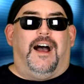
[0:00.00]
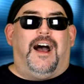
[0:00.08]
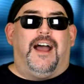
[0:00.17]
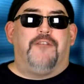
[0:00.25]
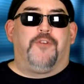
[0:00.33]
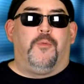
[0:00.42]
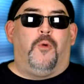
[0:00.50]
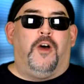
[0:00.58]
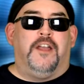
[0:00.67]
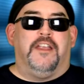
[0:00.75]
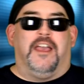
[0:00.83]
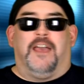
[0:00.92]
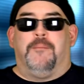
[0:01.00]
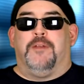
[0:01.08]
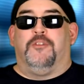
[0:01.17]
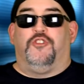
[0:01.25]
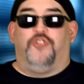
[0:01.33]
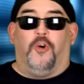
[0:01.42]
I, for one, am
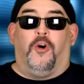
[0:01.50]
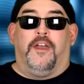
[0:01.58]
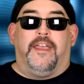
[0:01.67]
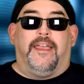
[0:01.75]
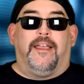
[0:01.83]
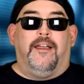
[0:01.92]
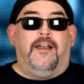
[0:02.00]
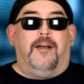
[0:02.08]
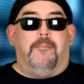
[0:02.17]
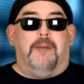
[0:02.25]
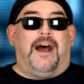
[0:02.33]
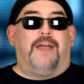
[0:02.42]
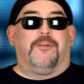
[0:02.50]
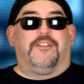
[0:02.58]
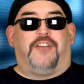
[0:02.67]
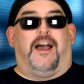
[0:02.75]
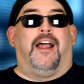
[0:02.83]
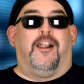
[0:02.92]
enjoying my
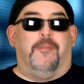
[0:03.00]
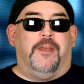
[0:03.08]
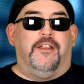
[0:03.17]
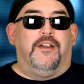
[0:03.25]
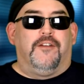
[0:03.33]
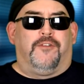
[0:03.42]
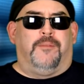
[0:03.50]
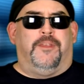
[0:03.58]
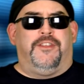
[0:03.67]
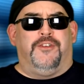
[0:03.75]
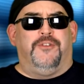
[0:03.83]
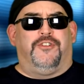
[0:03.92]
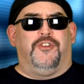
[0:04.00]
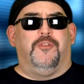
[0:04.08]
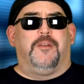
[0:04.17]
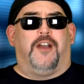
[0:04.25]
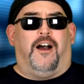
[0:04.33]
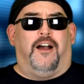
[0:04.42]
retirement from the
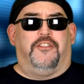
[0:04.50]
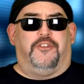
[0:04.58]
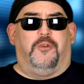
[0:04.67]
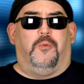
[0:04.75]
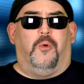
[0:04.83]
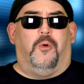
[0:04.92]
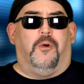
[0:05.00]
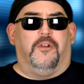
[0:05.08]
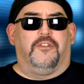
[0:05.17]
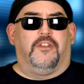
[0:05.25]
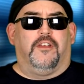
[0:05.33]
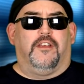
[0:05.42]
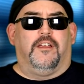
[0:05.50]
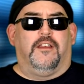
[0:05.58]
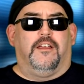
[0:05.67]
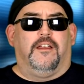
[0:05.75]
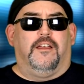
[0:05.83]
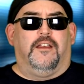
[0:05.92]
YouTube console wars.
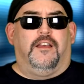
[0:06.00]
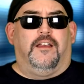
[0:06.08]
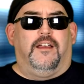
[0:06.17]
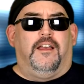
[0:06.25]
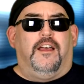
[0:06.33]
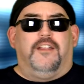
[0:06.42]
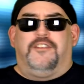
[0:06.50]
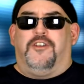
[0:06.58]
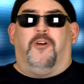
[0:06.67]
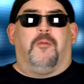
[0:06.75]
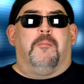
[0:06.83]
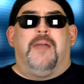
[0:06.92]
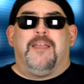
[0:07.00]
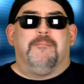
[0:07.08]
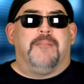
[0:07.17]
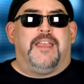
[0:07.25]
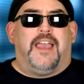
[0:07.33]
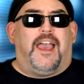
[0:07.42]
Don't make
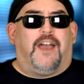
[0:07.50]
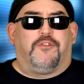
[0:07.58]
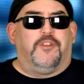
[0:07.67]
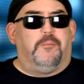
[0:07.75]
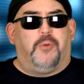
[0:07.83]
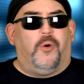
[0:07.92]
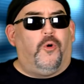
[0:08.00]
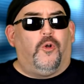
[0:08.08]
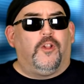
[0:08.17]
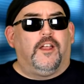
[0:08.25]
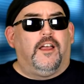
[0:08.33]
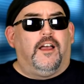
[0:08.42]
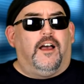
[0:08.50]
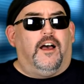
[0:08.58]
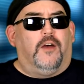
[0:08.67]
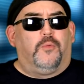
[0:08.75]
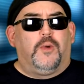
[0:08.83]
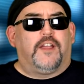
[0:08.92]
me have to pull
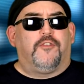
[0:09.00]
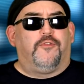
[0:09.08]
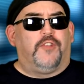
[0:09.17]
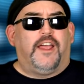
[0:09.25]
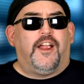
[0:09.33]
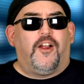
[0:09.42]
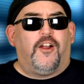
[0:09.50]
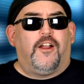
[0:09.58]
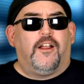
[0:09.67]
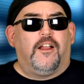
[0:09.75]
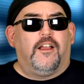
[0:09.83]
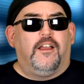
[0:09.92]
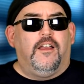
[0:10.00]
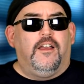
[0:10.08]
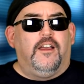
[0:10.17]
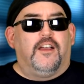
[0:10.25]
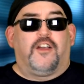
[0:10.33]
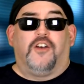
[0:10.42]
a Ric Flair,
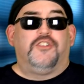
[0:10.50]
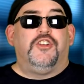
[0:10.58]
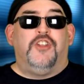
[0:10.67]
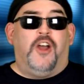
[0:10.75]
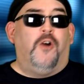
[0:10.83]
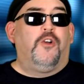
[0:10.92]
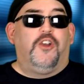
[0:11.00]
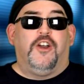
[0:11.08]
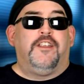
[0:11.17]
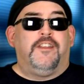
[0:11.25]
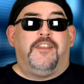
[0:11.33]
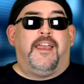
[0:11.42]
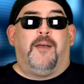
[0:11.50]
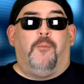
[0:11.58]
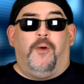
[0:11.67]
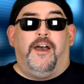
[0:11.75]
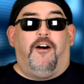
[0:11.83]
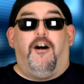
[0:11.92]
cause you know good and damn
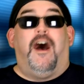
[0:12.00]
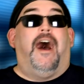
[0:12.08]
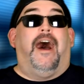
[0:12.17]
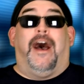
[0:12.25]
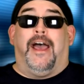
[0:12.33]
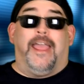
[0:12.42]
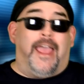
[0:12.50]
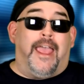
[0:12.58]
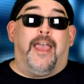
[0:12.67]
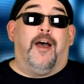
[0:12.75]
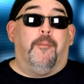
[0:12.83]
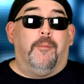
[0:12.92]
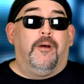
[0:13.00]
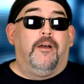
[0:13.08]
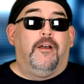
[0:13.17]
well I am